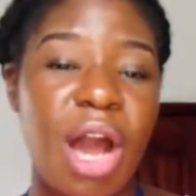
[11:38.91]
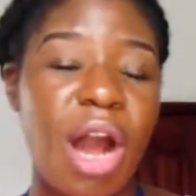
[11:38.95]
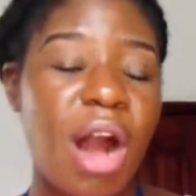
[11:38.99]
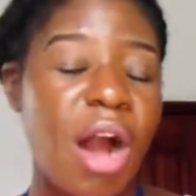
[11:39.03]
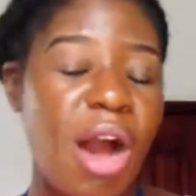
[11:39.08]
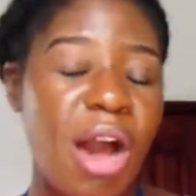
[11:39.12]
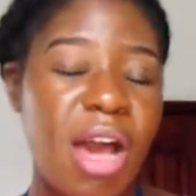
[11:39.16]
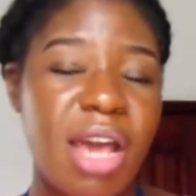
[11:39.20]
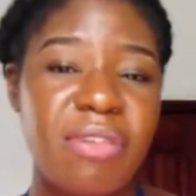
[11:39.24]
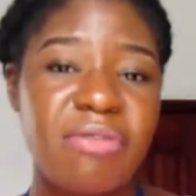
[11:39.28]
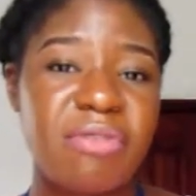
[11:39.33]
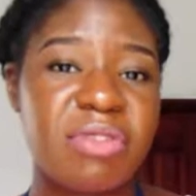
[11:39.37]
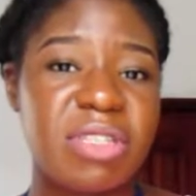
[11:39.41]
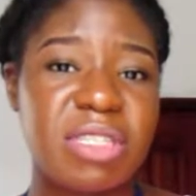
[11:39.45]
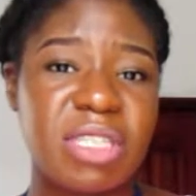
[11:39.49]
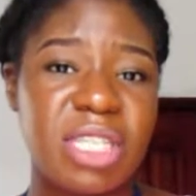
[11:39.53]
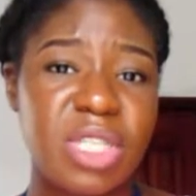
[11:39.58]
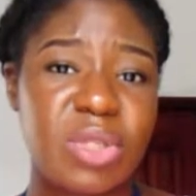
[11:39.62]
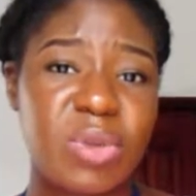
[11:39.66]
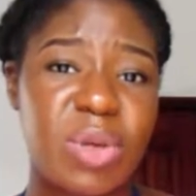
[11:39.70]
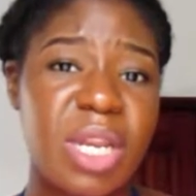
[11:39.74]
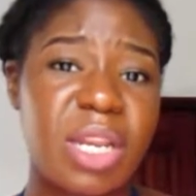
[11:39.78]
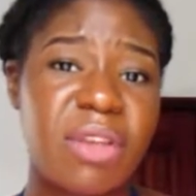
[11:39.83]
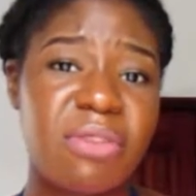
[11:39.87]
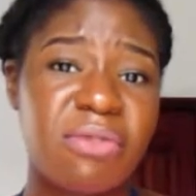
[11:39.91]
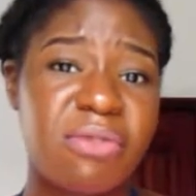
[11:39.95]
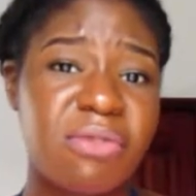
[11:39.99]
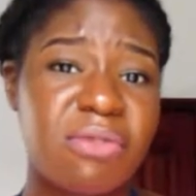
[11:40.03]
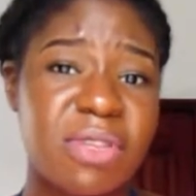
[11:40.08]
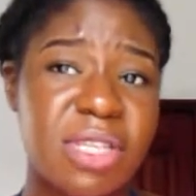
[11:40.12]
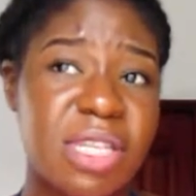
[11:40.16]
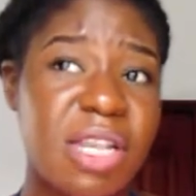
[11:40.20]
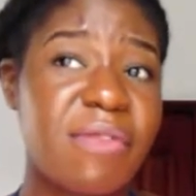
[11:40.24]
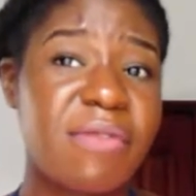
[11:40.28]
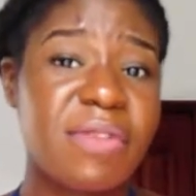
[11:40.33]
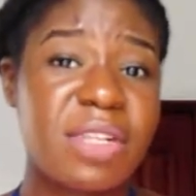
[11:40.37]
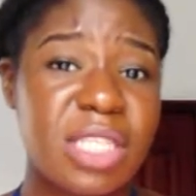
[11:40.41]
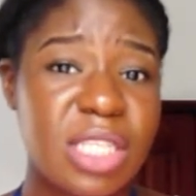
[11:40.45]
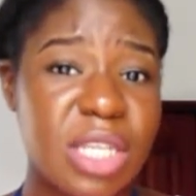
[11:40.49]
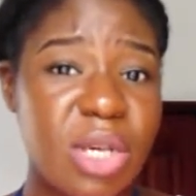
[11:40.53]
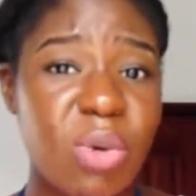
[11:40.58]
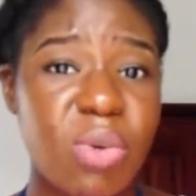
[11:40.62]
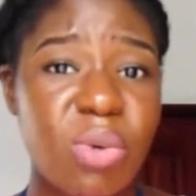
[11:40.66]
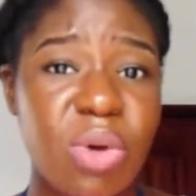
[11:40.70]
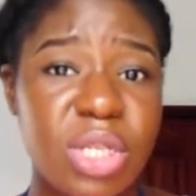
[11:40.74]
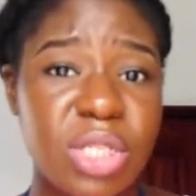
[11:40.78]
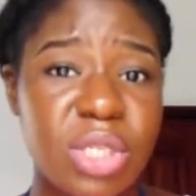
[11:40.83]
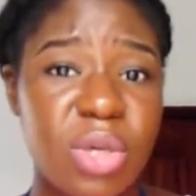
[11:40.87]
I can't even say
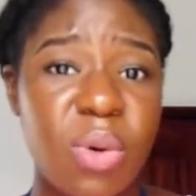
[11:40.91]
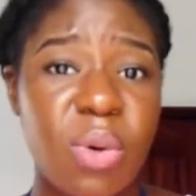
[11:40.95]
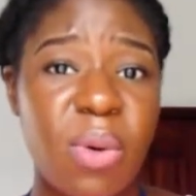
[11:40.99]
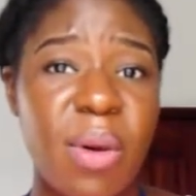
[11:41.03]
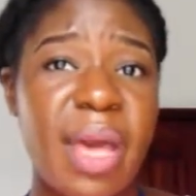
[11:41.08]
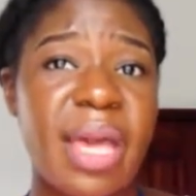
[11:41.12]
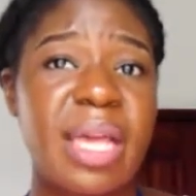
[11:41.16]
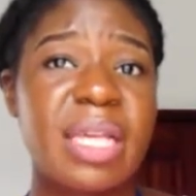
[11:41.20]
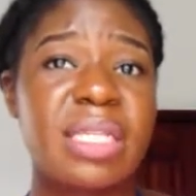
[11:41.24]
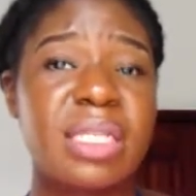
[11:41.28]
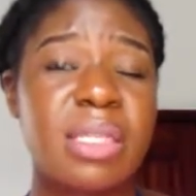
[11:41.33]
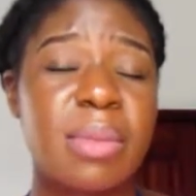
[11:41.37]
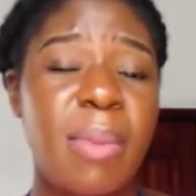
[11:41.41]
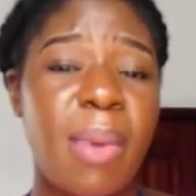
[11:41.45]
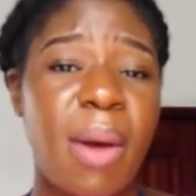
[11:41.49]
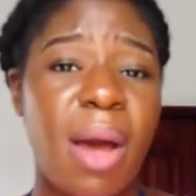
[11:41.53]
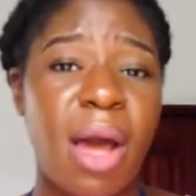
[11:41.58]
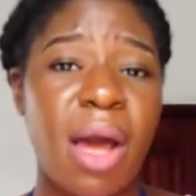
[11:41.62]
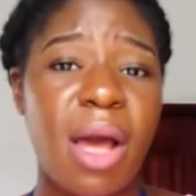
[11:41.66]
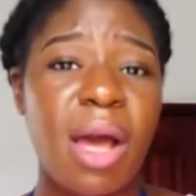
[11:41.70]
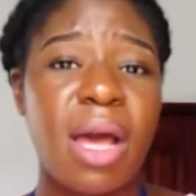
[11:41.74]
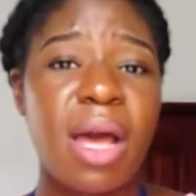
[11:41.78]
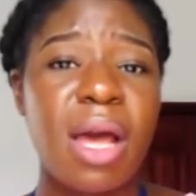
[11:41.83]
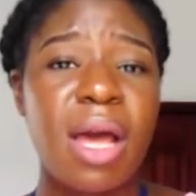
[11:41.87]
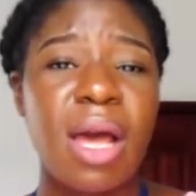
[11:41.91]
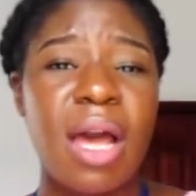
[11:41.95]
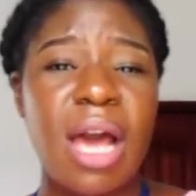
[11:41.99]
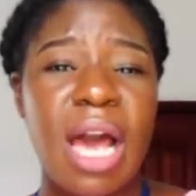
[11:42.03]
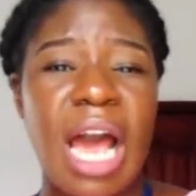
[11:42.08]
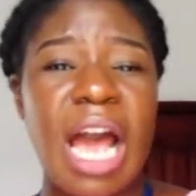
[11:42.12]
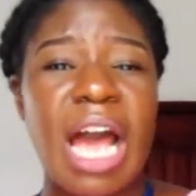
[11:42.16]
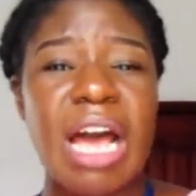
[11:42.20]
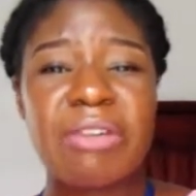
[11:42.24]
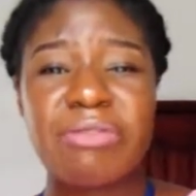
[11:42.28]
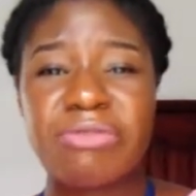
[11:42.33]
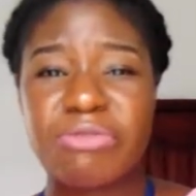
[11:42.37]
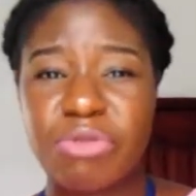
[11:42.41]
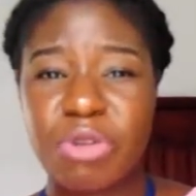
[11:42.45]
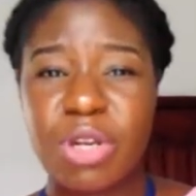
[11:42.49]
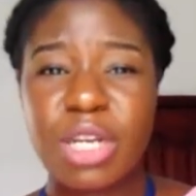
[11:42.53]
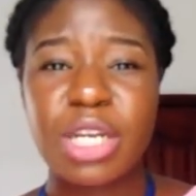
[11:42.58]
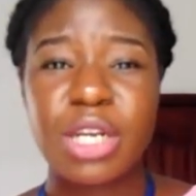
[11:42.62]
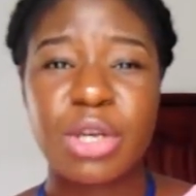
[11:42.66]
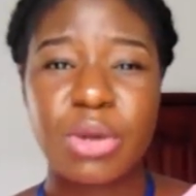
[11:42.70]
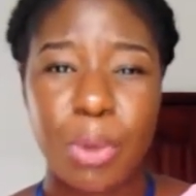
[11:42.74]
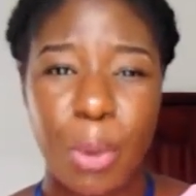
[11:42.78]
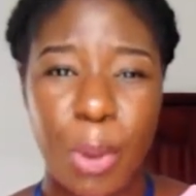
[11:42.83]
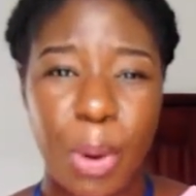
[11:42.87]
2017 was a waste, but I have
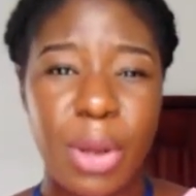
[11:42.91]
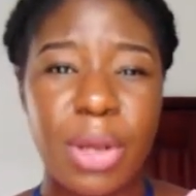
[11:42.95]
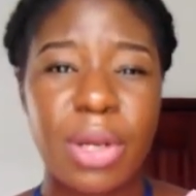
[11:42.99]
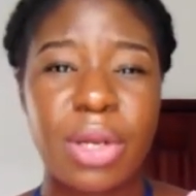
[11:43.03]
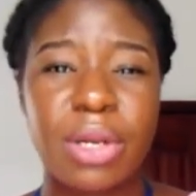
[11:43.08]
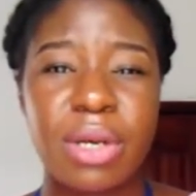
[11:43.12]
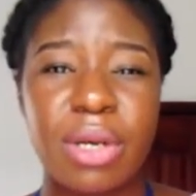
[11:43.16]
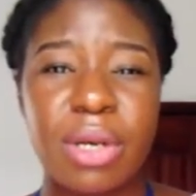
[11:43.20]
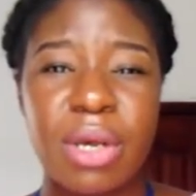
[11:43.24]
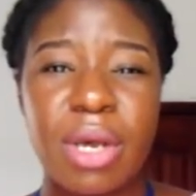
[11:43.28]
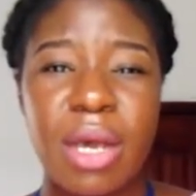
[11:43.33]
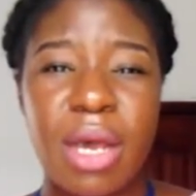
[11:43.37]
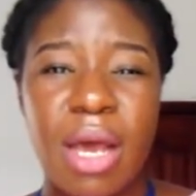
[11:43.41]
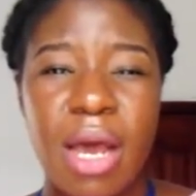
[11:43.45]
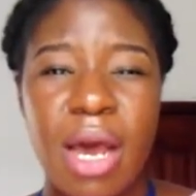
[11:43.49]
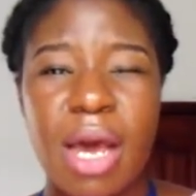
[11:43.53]
really grown,